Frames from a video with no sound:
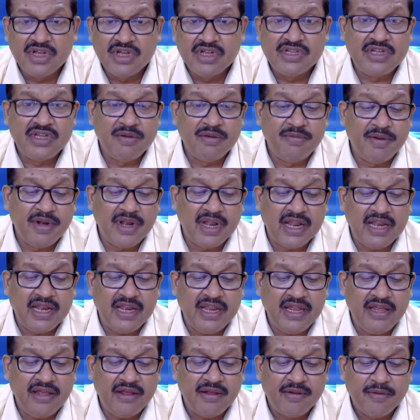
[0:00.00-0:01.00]

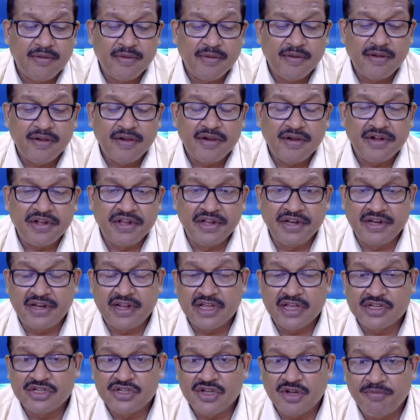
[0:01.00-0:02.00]
Similarly, in
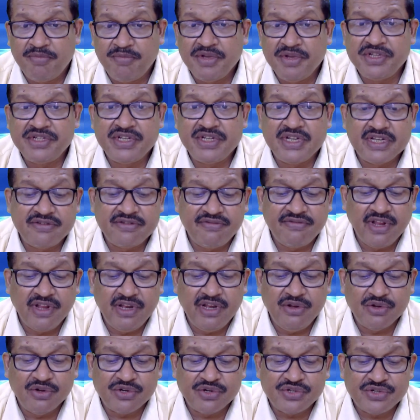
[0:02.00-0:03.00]
case of business
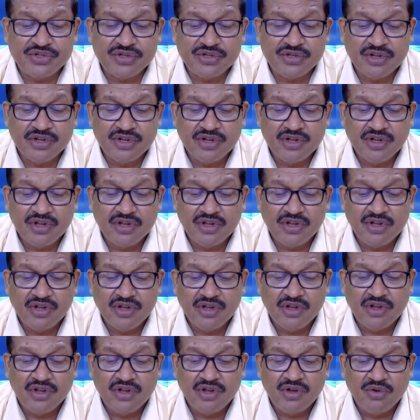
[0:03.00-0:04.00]
failures,
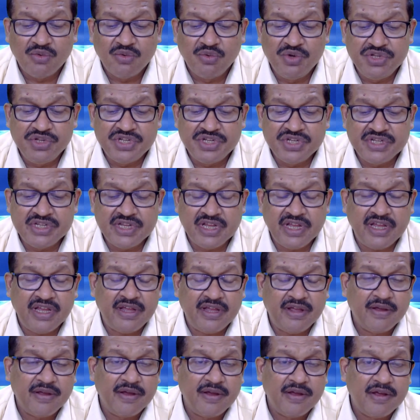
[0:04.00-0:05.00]
which is
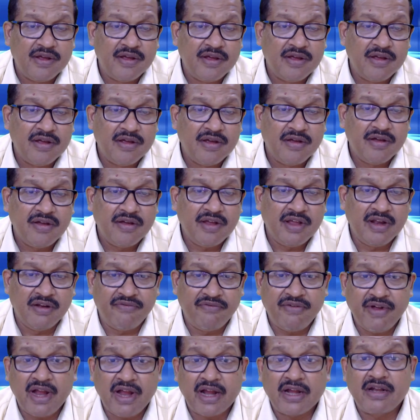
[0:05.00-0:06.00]
in
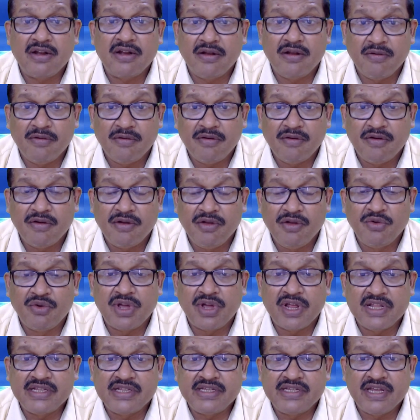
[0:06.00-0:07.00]
fact, you
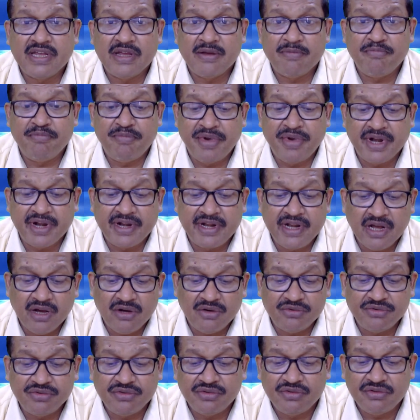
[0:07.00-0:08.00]
can say
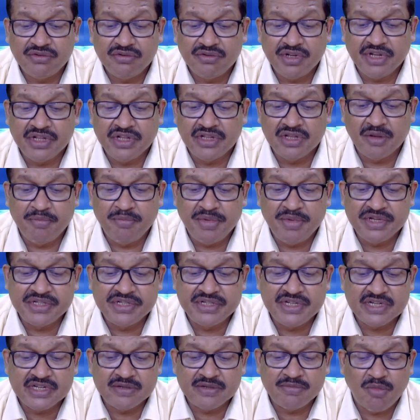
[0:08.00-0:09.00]
breakdown in the
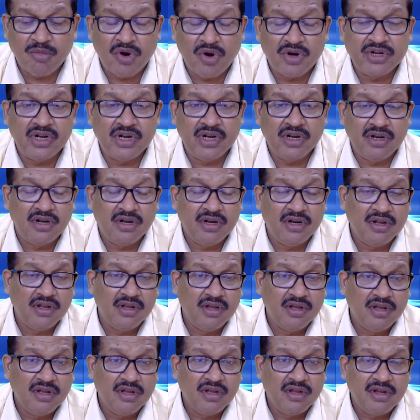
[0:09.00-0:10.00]
business model.
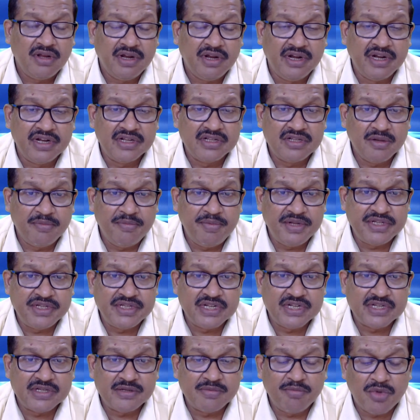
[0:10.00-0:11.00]
It is the
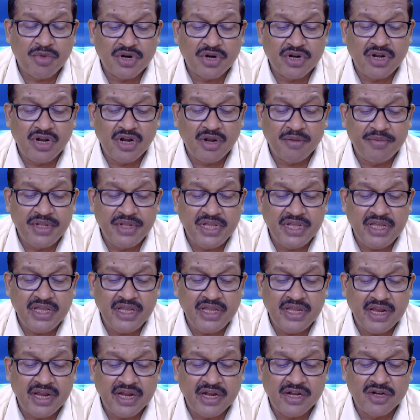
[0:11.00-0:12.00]
business model of
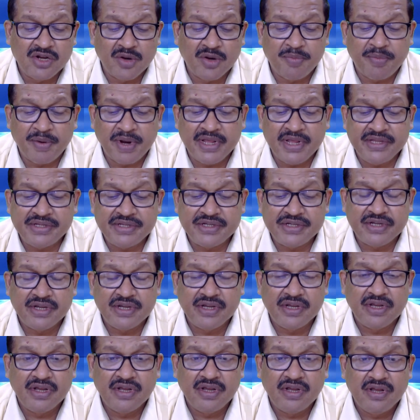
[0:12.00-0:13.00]
the enterprise,
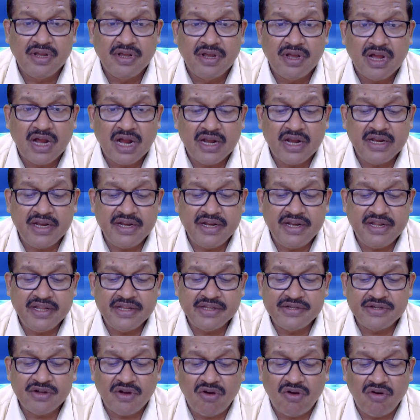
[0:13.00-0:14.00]
and it
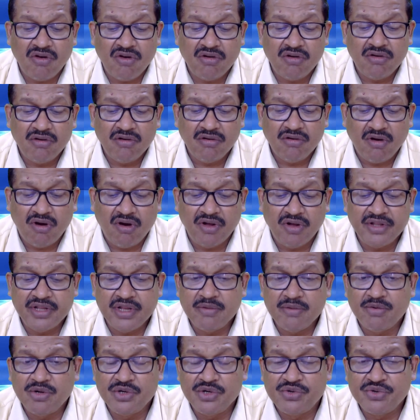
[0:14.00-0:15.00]
is
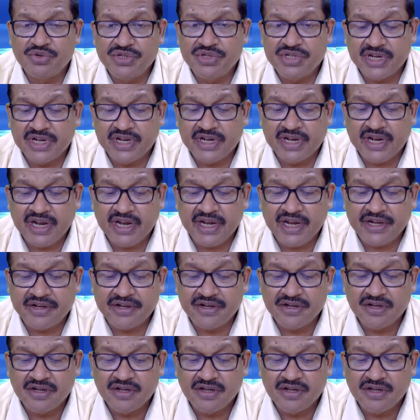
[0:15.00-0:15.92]
unable to generate